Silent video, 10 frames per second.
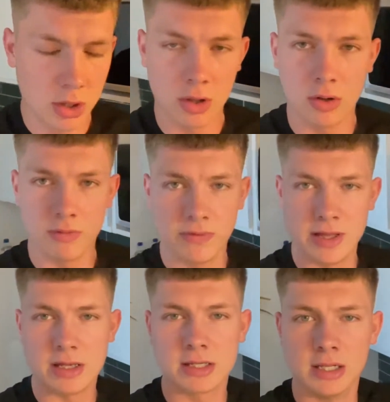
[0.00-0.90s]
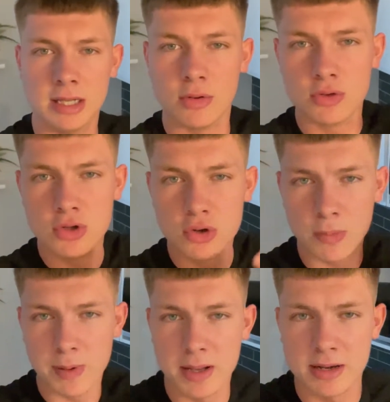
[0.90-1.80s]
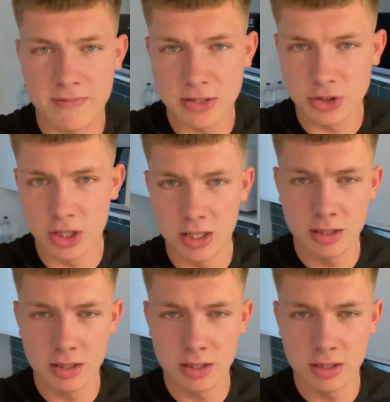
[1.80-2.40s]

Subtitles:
of this little European adventure.